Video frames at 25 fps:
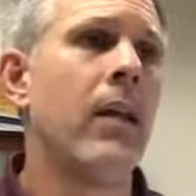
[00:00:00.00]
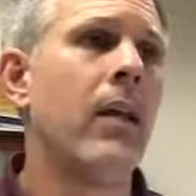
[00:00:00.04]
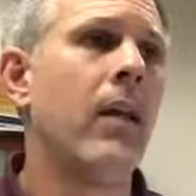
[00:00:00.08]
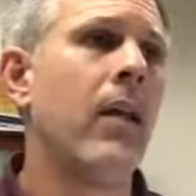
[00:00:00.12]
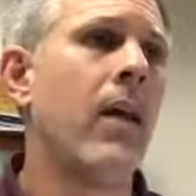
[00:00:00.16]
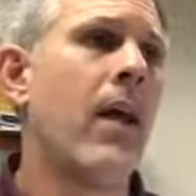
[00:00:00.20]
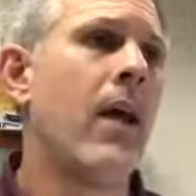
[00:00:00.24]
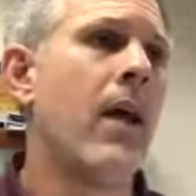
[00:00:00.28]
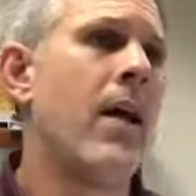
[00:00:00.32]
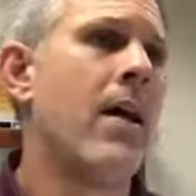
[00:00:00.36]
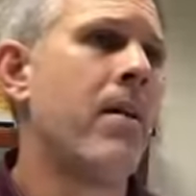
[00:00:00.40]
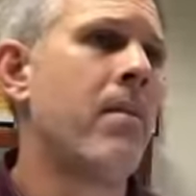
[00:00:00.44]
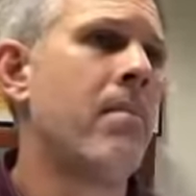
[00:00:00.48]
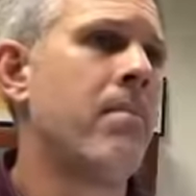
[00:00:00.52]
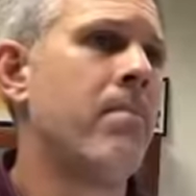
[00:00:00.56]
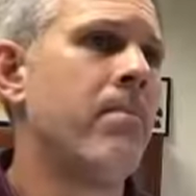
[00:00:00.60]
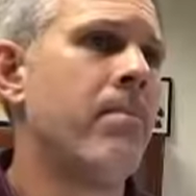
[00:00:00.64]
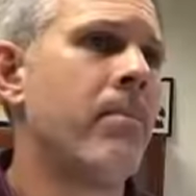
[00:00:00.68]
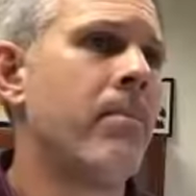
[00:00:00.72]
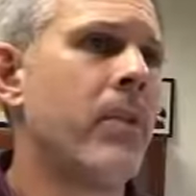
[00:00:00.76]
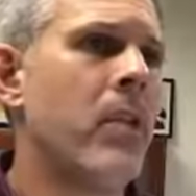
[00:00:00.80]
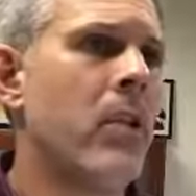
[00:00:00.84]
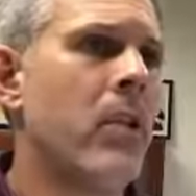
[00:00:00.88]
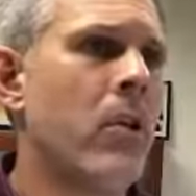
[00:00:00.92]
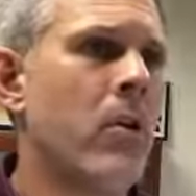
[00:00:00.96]

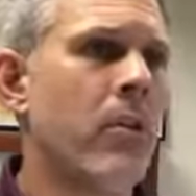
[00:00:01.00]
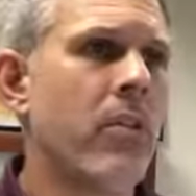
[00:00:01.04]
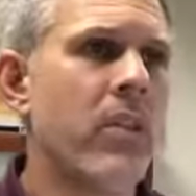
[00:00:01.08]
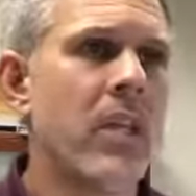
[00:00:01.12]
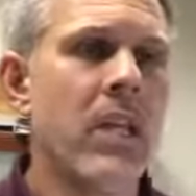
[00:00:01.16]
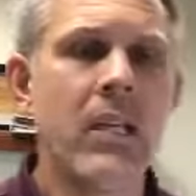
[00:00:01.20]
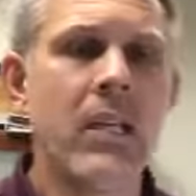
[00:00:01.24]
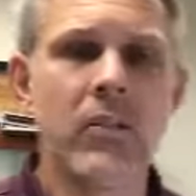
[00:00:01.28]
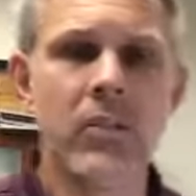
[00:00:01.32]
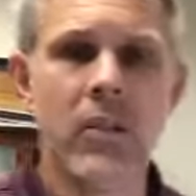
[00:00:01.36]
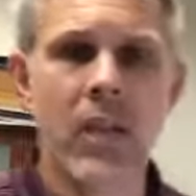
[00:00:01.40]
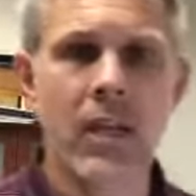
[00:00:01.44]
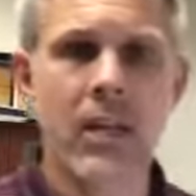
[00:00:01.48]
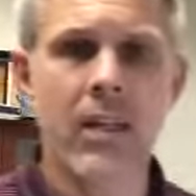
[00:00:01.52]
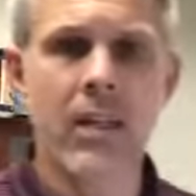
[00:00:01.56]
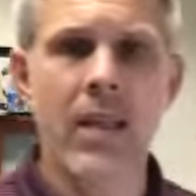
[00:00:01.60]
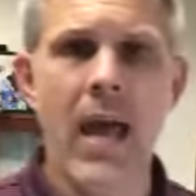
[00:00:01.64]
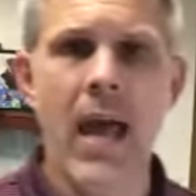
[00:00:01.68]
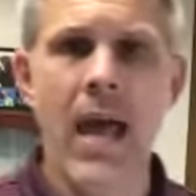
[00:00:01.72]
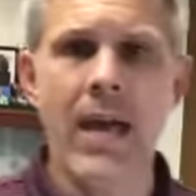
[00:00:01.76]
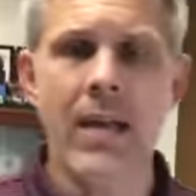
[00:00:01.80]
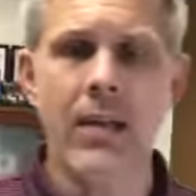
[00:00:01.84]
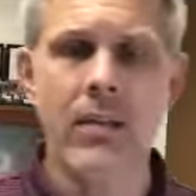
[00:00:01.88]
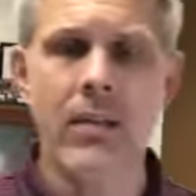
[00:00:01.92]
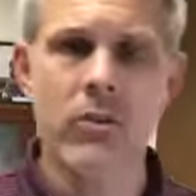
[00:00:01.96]
Things like
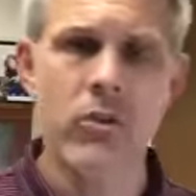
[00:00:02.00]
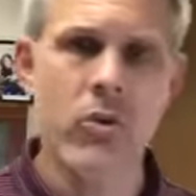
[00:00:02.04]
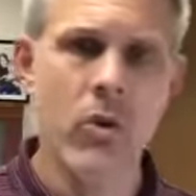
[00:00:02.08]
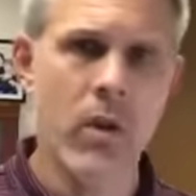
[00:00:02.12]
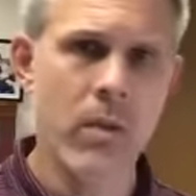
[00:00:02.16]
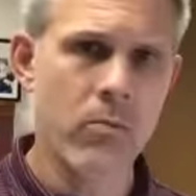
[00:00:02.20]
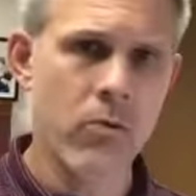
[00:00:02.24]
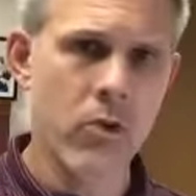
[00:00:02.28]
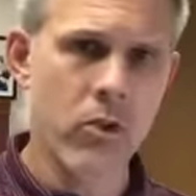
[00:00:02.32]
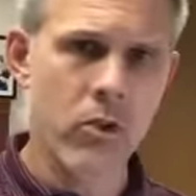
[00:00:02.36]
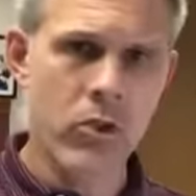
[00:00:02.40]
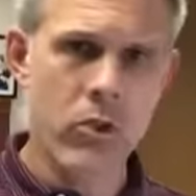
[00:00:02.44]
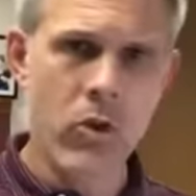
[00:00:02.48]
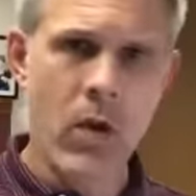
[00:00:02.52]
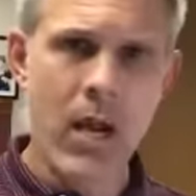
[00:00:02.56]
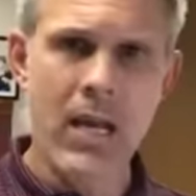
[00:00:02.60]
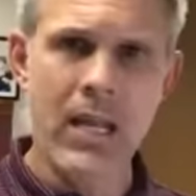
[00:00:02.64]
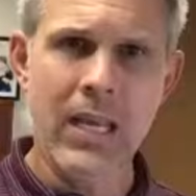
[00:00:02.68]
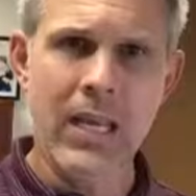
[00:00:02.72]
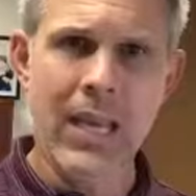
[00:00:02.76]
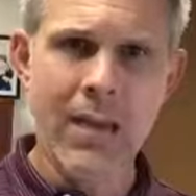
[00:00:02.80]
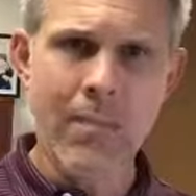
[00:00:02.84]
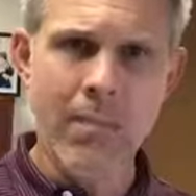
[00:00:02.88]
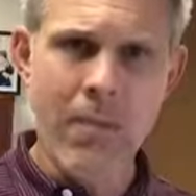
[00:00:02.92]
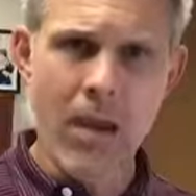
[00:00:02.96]
that. So I'm just trying to
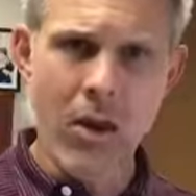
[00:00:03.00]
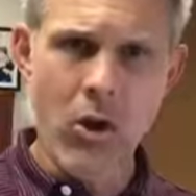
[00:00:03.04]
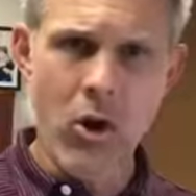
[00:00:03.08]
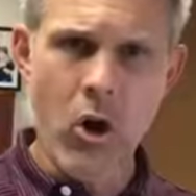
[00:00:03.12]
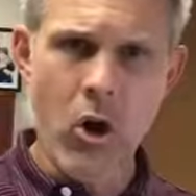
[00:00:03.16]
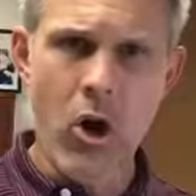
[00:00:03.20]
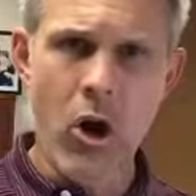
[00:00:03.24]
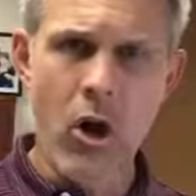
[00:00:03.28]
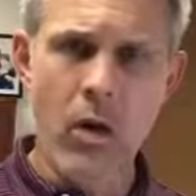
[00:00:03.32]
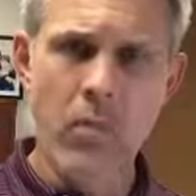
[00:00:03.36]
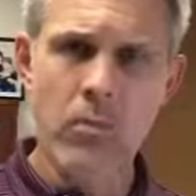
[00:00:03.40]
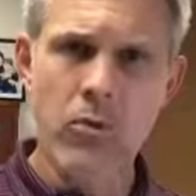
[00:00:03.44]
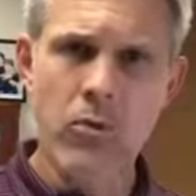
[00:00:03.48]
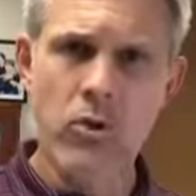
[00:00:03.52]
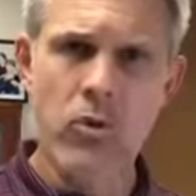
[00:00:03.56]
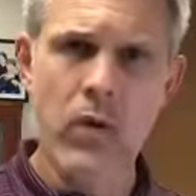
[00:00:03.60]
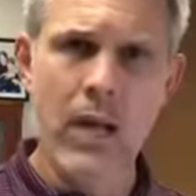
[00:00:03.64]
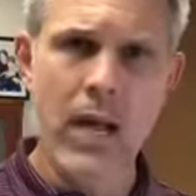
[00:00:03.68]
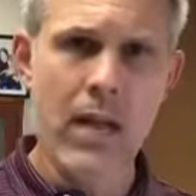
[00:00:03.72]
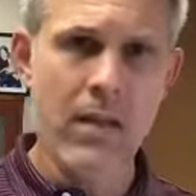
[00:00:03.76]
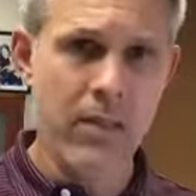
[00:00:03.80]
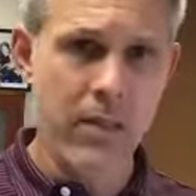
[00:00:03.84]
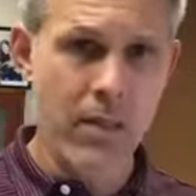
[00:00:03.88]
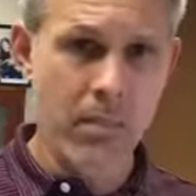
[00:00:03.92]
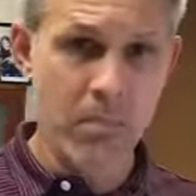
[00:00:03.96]
get my arms
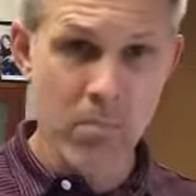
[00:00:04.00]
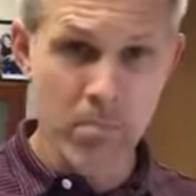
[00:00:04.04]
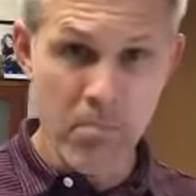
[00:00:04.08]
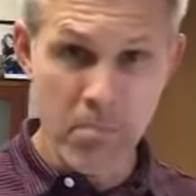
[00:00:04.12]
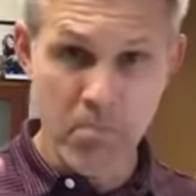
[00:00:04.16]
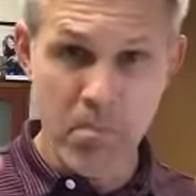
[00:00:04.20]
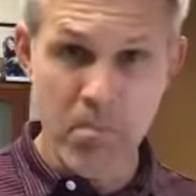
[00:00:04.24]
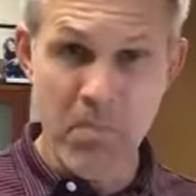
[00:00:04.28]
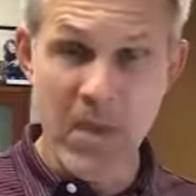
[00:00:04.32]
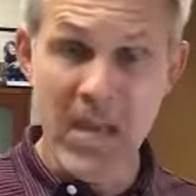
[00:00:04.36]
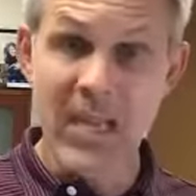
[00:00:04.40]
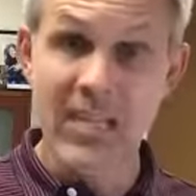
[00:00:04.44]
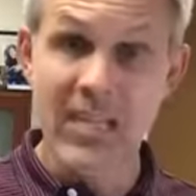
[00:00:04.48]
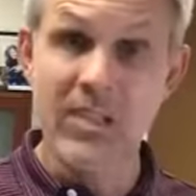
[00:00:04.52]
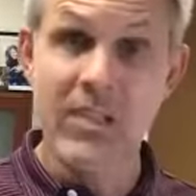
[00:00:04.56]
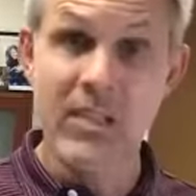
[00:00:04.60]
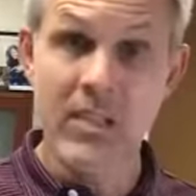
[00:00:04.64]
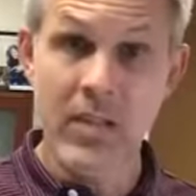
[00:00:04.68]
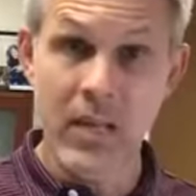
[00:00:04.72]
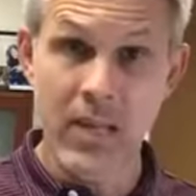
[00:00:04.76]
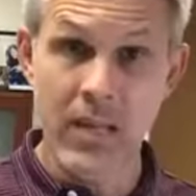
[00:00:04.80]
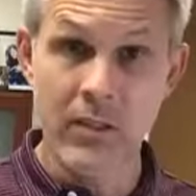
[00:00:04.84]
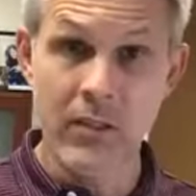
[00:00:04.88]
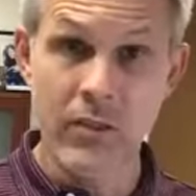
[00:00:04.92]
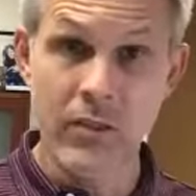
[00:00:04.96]
around the
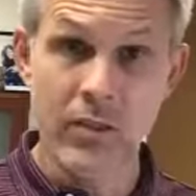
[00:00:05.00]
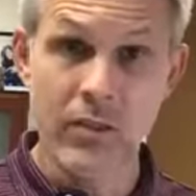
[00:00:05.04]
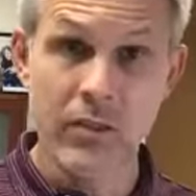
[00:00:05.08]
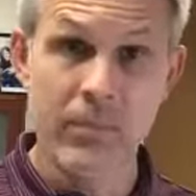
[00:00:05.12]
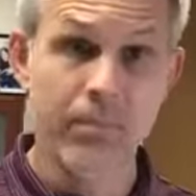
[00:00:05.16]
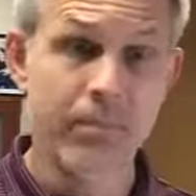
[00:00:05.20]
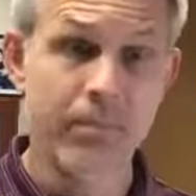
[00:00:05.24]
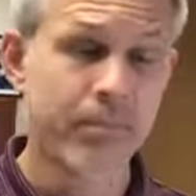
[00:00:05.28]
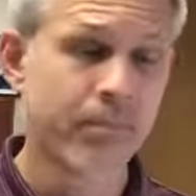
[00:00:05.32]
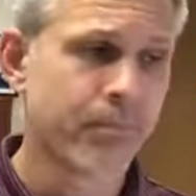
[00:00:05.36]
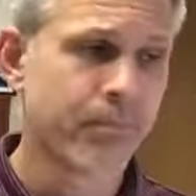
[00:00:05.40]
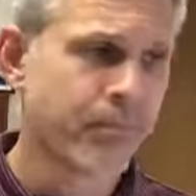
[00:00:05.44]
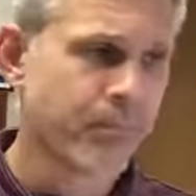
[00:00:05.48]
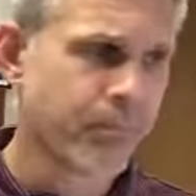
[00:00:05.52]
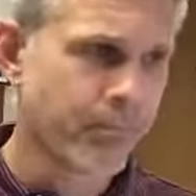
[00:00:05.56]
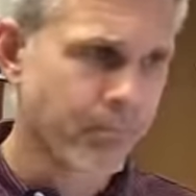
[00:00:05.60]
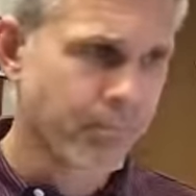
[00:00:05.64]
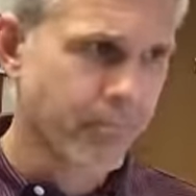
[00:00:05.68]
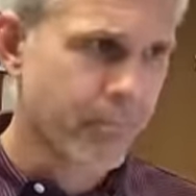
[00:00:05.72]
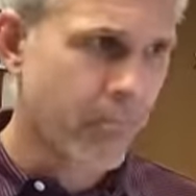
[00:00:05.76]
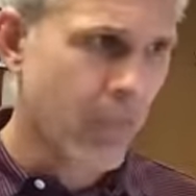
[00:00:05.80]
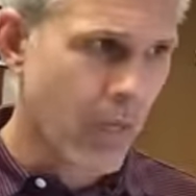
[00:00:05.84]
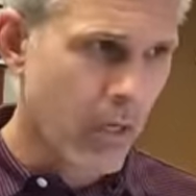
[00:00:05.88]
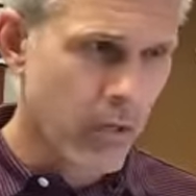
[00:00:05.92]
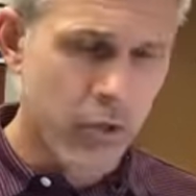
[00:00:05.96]
business
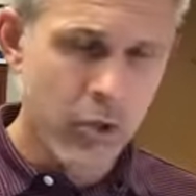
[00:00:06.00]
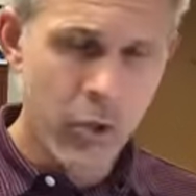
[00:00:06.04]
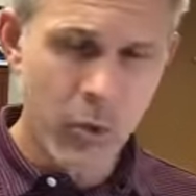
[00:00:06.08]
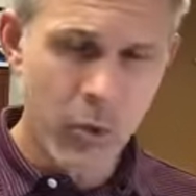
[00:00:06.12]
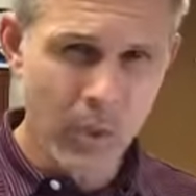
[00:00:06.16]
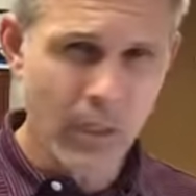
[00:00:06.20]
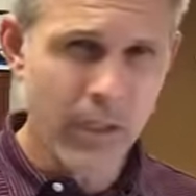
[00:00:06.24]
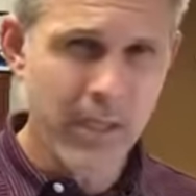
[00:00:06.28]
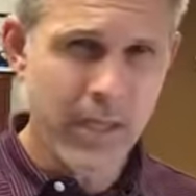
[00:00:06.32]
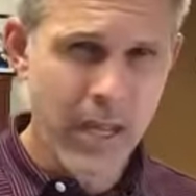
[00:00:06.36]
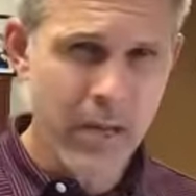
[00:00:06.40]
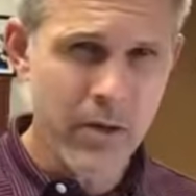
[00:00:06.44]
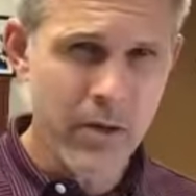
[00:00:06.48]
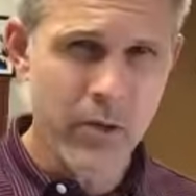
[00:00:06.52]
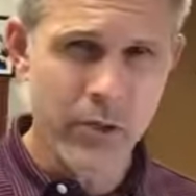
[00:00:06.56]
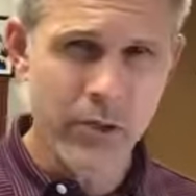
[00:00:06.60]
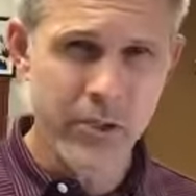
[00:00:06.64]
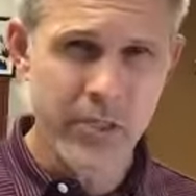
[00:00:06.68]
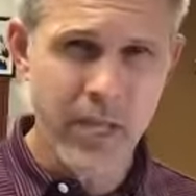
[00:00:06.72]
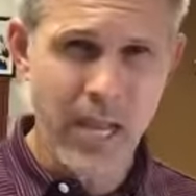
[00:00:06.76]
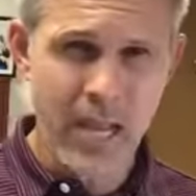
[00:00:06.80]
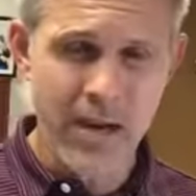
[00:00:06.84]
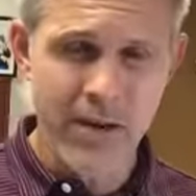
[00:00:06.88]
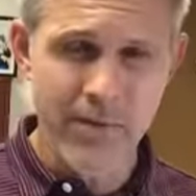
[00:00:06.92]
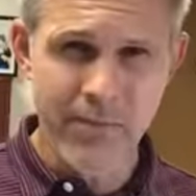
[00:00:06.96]
to really
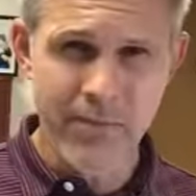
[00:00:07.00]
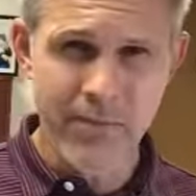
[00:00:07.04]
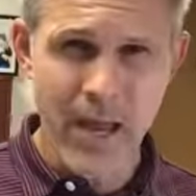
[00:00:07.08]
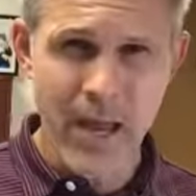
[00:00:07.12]
understand